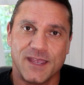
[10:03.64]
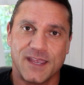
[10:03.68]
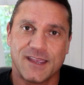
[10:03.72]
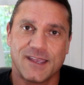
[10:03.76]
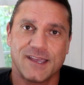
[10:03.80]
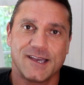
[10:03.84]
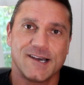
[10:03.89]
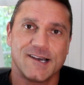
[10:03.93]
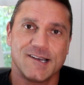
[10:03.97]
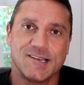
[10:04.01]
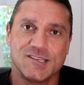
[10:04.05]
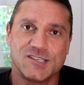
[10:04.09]

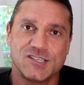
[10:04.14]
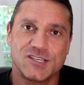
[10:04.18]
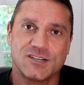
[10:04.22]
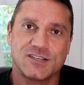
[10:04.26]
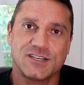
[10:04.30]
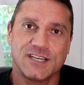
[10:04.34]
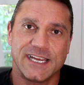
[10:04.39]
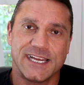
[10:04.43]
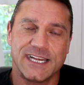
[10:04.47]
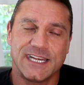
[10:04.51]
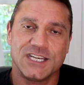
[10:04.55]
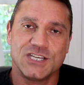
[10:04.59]
because
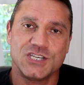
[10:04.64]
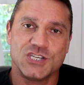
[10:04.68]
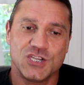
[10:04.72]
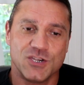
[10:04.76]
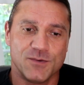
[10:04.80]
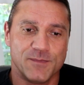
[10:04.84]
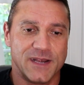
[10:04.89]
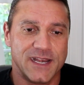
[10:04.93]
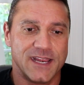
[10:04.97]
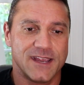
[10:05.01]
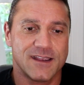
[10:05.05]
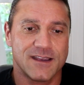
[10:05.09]
you're eating
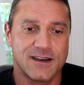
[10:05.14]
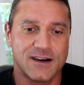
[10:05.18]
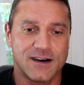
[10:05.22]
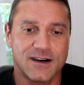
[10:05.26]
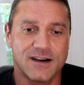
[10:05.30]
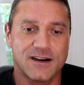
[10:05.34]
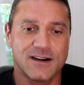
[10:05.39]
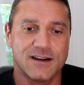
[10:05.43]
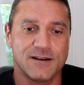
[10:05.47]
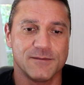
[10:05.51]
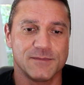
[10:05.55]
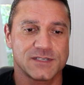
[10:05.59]
too many
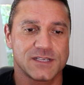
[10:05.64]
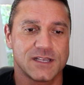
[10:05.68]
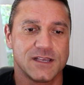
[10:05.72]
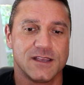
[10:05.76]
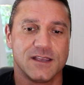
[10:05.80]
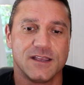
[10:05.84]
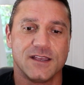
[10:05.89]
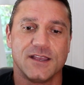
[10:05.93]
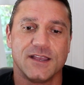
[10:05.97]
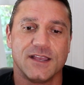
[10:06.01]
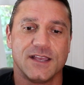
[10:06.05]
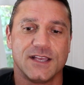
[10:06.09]
carbs.
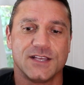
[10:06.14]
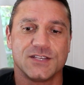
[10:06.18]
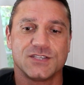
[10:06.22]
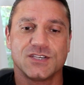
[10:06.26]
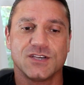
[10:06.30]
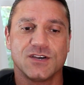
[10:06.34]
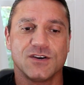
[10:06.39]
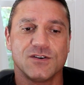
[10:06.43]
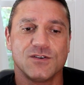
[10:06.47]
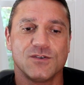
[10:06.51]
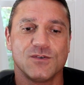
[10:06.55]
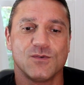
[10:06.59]

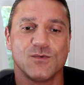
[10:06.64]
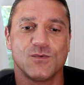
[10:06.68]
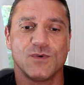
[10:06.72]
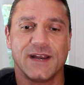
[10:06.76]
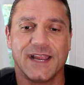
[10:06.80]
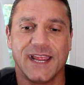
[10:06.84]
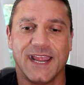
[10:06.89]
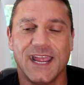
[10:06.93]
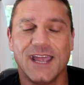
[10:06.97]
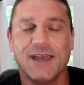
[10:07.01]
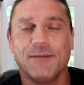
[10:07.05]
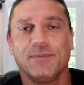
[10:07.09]
So
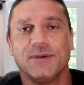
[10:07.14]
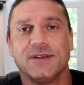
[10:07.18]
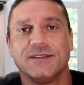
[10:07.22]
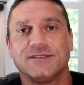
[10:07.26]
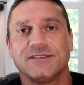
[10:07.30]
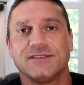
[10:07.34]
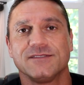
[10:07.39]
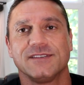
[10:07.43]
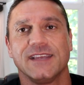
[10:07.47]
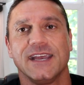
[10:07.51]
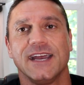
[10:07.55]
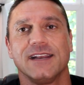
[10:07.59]
what
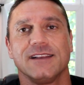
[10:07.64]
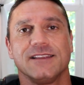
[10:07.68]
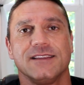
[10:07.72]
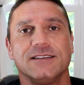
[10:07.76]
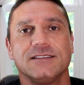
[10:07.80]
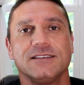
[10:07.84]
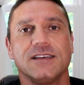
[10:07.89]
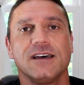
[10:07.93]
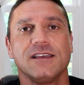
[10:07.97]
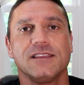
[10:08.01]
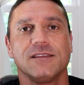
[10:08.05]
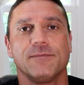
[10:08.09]
happens is that
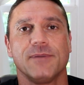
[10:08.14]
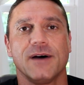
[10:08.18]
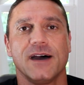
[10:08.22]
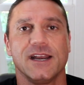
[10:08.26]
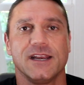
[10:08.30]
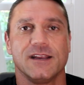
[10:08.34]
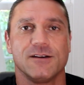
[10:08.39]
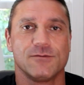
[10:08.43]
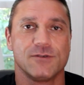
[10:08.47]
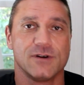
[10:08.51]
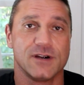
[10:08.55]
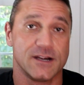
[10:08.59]
this is how the
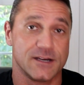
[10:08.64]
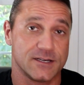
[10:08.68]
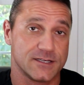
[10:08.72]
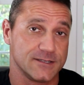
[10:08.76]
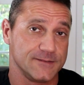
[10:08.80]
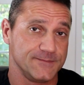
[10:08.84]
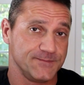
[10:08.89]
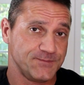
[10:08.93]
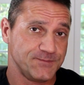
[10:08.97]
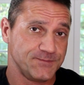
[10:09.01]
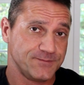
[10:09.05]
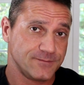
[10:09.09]
body
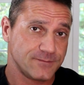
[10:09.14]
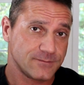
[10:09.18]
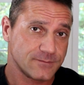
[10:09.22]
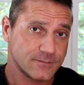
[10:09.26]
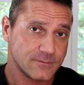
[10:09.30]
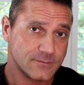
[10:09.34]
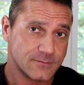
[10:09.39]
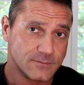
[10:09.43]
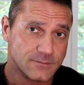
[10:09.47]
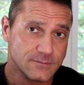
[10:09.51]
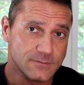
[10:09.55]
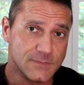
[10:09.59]
works.
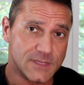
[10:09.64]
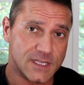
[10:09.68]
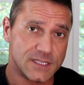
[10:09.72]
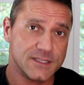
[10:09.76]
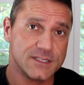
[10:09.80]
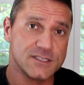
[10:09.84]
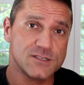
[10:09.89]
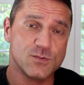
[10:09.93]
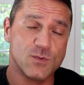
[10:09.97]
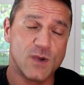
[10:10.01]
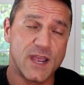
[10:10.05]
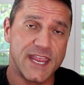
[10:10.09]

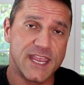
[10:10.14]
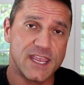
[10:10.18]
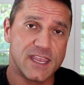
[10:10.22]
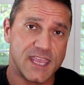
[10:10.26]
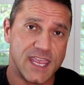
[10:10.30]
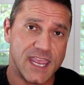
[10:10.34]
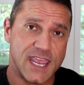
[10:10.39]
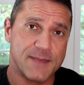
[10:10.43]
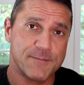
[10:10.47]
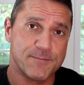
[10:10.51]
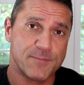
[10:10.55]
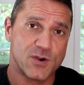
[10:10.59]
This is why you
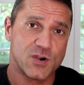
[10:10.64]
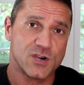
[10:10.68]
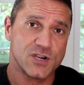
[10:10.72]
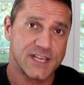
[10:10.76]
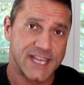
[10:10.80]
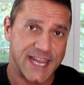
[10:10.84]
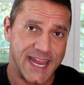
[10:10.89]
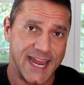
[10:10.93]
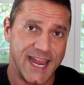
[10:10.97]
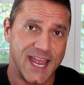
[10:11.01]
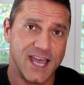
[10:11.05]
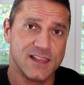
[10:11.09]
can't
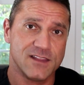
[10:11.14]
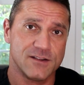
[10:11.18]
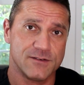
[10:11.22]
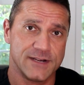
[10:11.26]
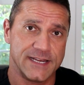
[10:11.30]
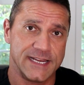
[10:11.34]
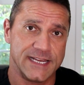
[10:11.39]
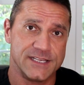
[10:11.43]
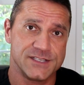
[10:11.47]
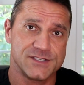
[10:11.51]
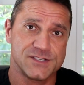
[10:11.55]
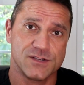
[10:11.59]
burn
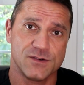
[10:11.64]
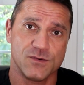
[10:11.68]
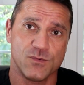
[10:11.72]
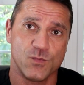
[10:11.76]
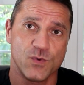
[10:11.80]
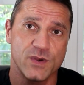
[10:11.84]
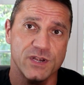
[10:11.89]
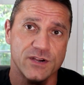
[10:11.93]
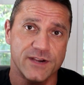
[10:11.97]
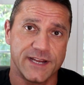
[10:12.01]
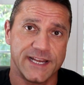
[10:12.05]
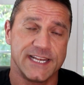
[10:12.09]
calories
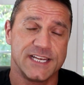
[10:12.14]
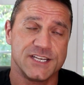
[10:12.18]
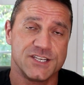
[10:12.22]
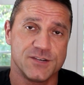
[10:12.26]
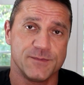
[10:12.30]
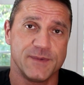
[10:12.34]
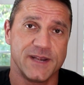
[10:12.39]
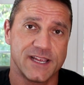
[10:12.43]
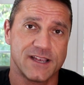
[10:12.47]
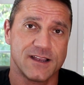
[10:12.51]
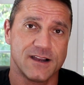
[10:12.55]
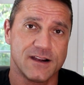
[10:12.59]
when you're eating
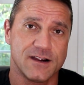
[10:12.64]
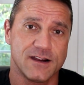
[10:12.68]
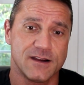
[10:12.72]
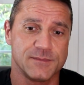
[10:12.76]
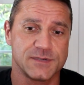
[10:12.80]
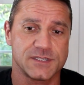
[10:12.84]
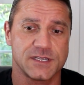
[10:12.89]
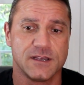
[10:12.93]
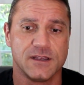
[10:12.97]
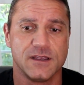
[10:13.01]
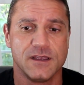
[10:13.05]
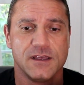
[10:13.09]
too many
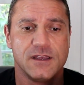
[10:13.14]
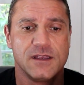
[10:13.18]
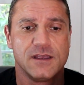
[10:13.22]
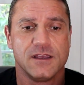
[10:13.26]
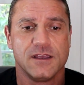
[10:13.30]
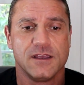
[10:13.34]
carbs,